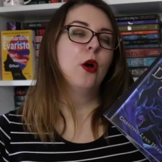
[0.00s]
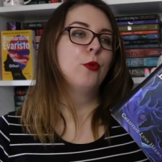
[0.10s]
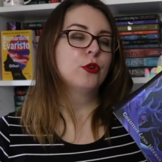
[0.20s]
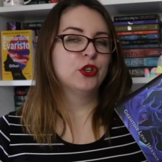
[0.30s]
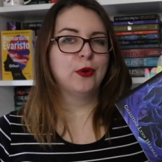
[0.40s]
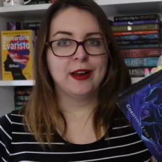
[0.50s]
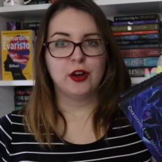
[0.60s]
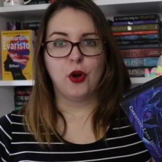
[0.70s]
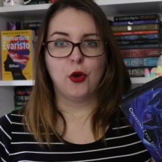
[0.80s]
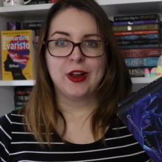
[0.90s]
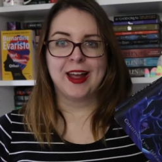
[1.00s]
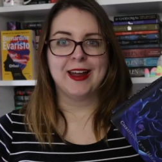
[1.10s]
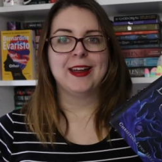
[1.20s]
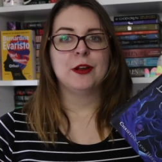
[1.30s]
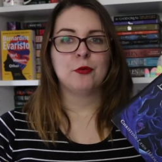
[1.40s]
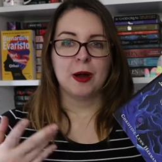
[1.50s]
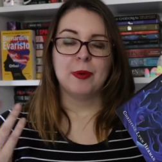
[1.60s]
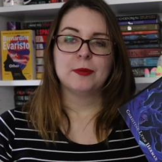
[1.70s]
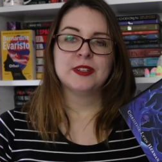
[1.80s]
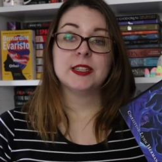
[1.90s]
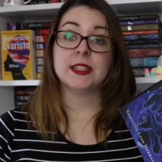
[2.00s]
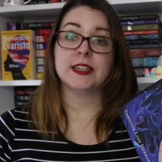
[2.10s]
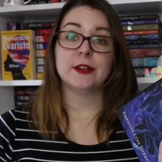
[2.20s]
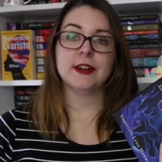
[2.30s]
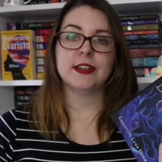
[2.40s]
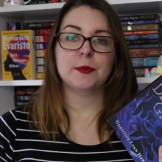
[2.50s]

book two had an okay wrap up to the series,